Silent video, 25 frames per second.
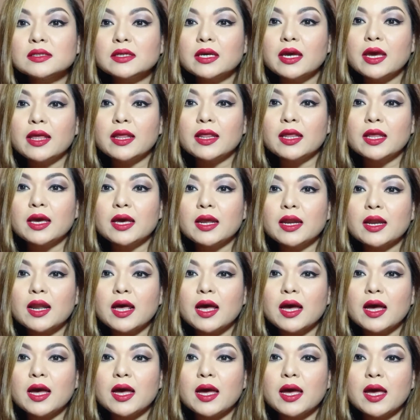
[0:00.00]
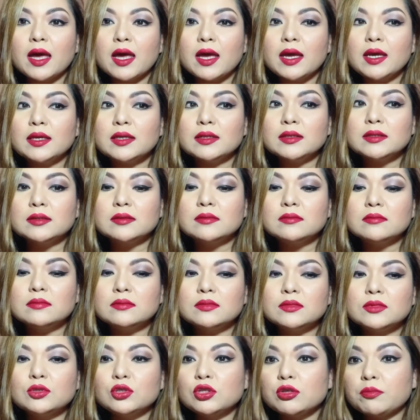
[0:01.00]
and then I
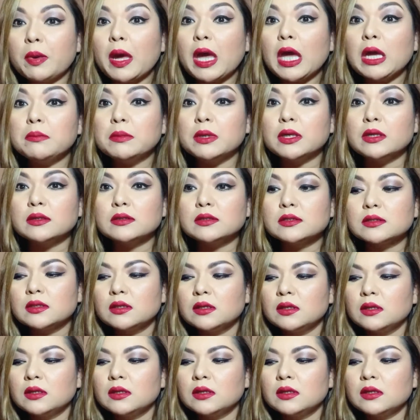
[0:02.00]
do the payment,